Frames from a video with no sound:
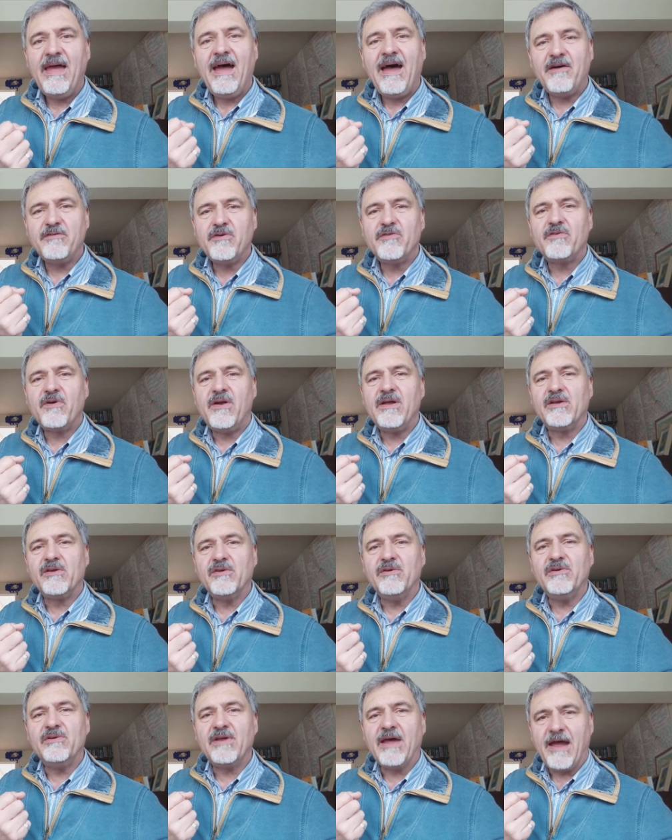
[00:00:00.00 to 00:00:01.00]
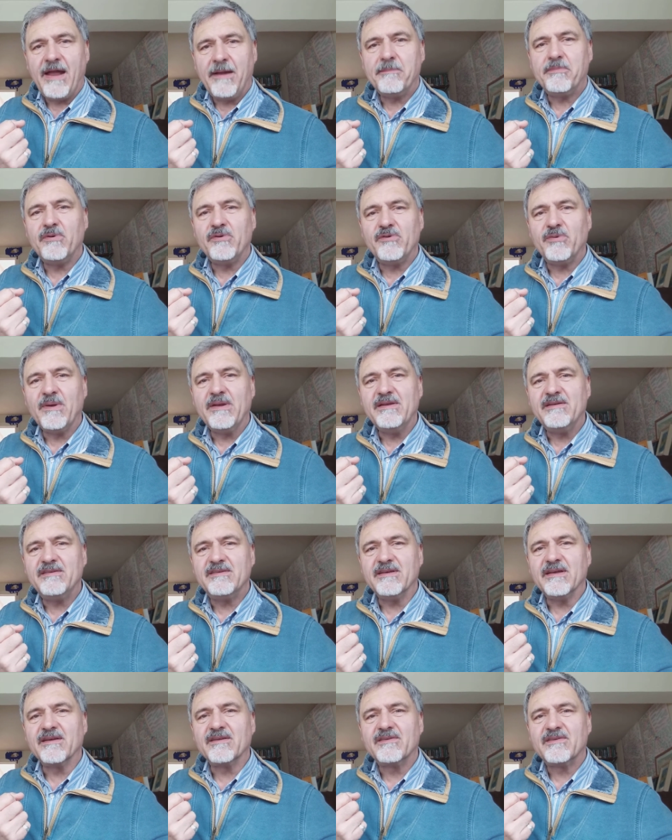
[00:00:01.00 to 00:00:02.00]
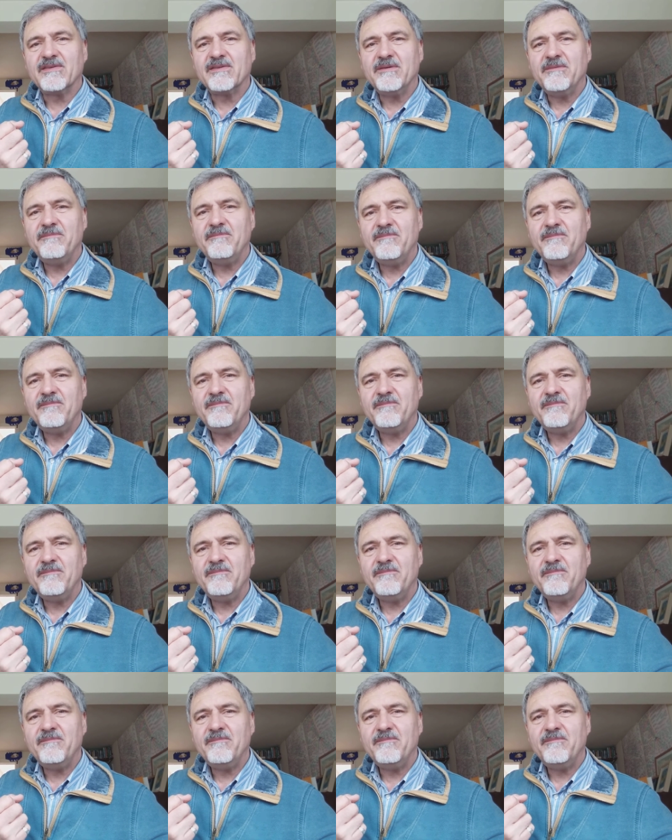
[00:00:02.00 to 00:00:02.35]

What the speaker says: Have a very good April 26th.